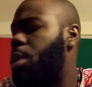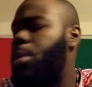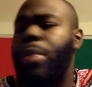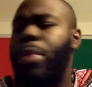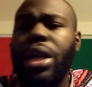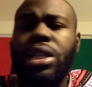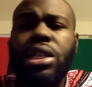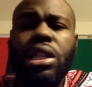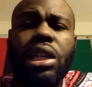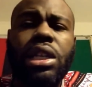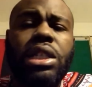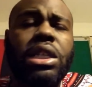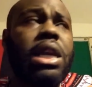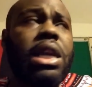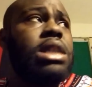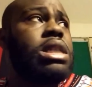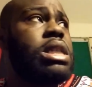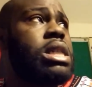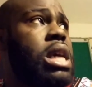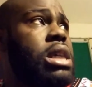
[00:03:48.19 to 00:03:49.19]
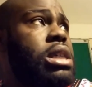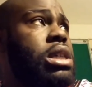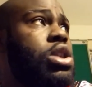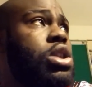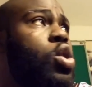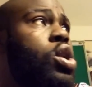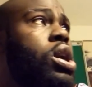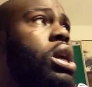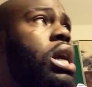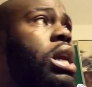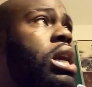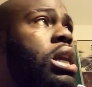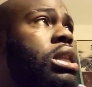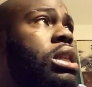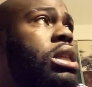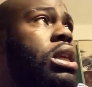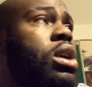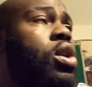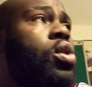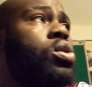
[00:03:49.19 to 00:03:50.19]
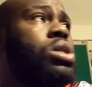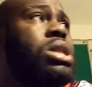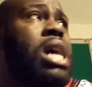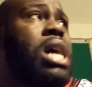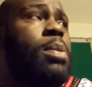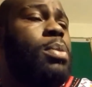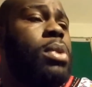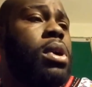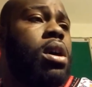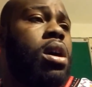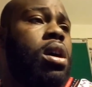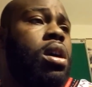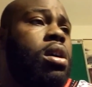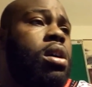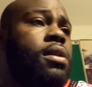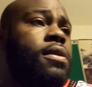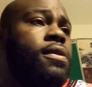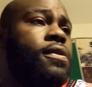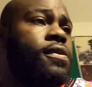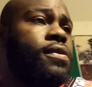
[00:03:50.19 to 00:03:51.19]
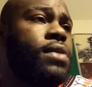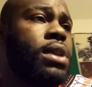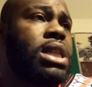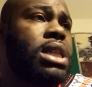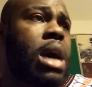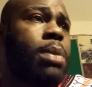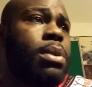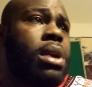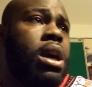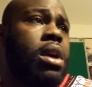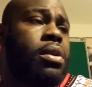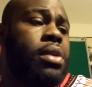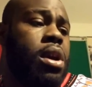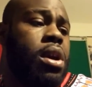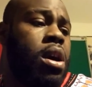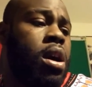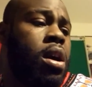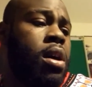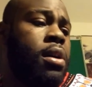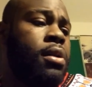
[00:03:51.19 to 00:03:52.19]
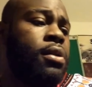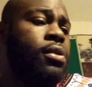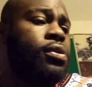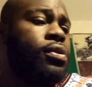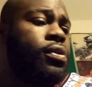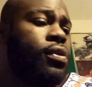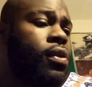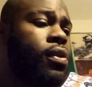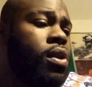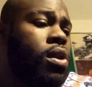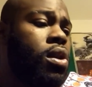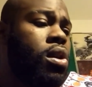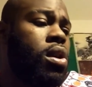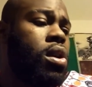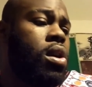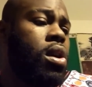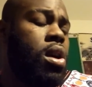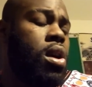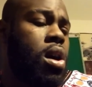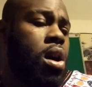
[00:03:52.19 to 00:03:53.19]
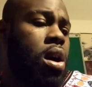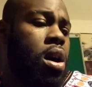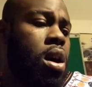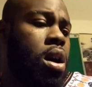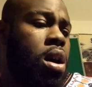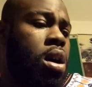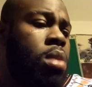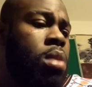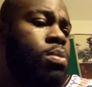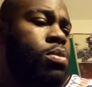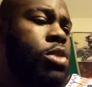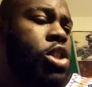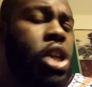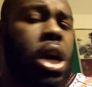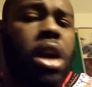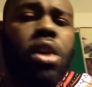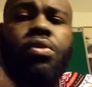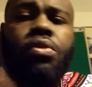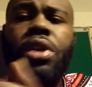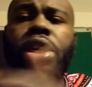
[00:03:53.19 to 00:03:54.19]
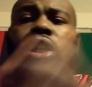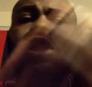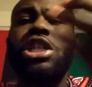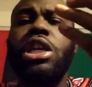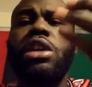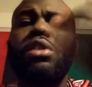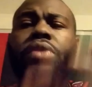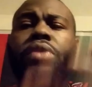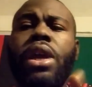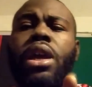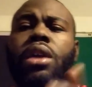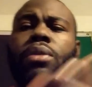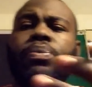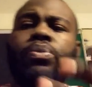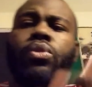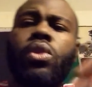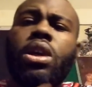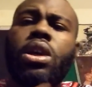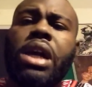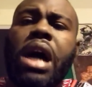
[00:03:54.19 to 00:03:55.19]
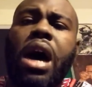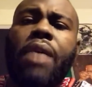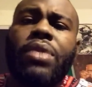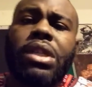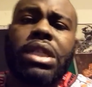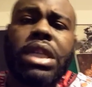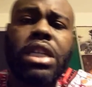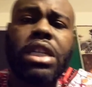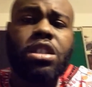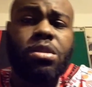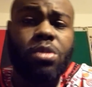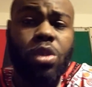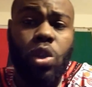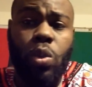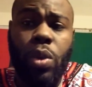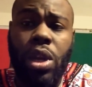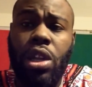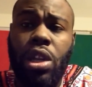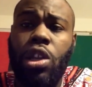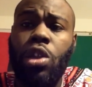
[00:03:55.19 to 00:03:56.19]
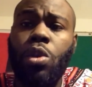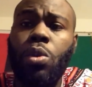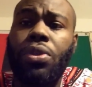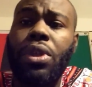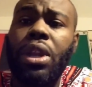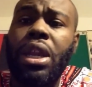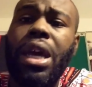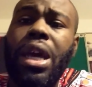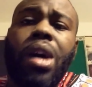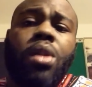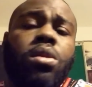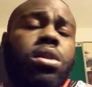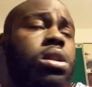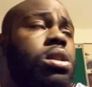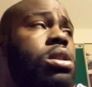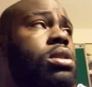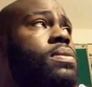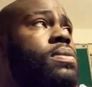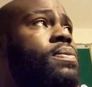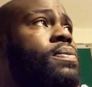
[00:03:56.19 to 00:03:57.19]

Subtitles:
Basically, today's discussion is going to get into the whole topic of, the topic area of trying to regenerate conversations between the youth and the elders.